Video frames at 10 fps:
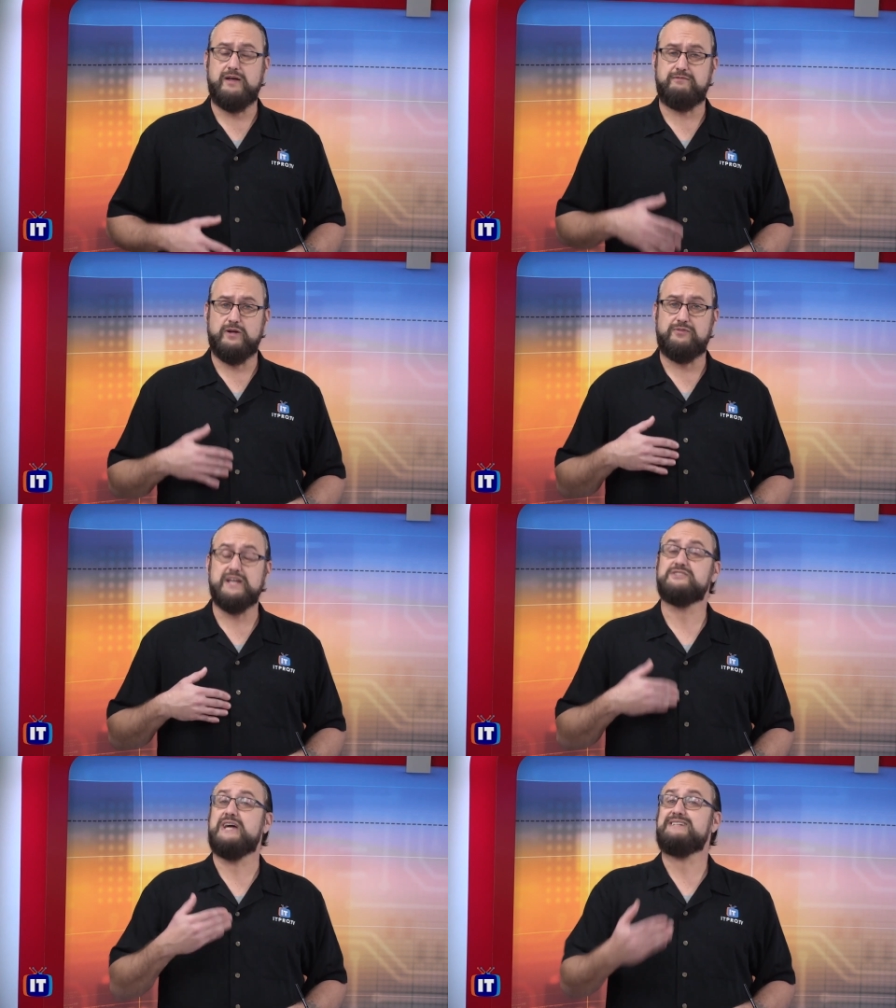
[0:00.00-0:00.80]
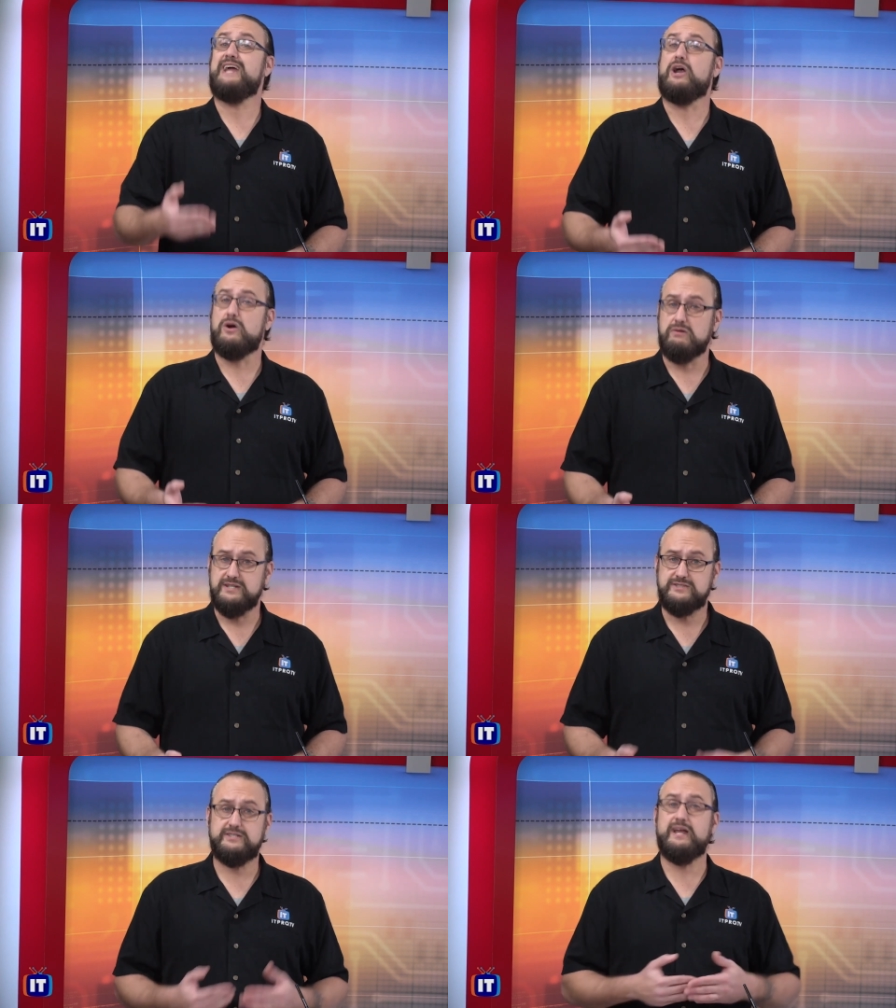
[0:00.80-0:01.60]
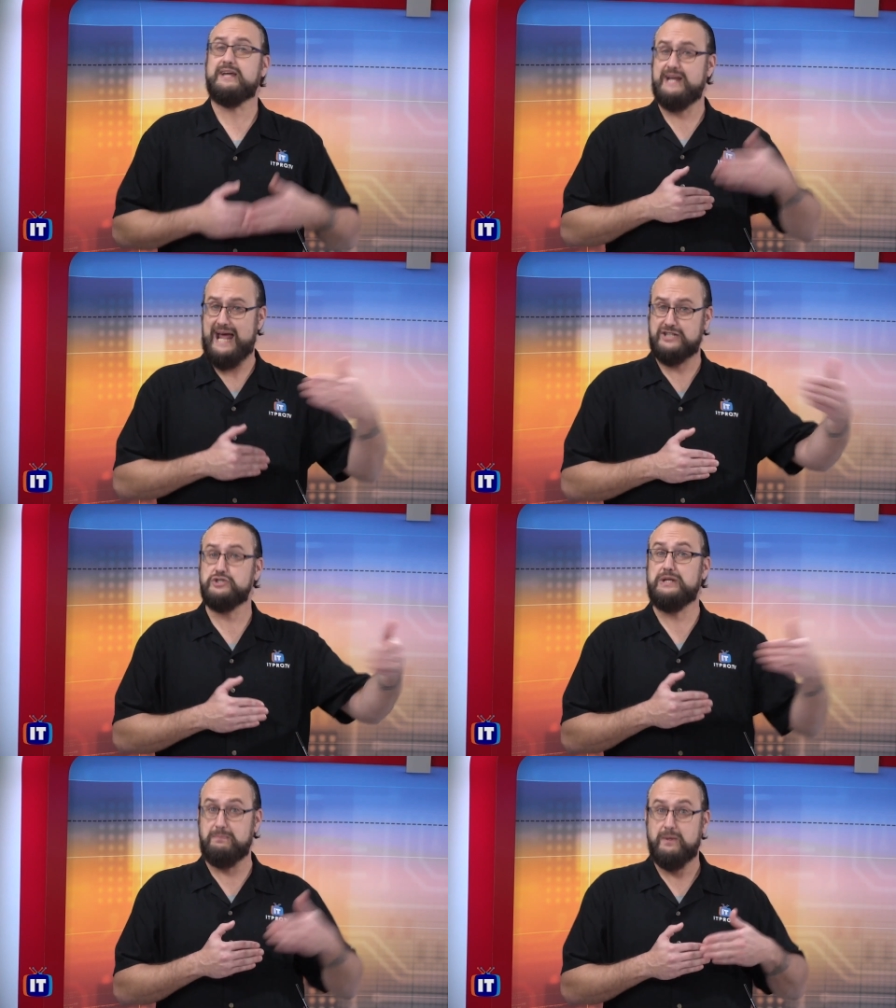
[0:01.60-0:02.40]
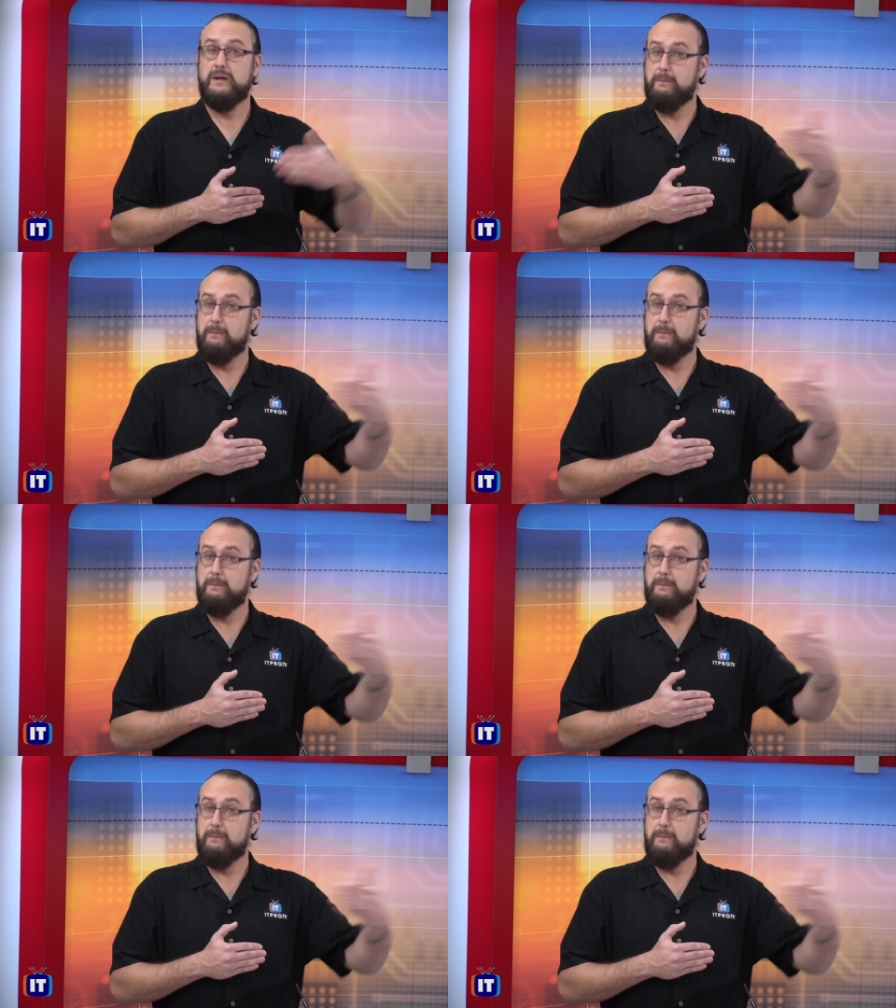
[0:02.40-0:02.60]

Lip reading: feel things like terrorists can actually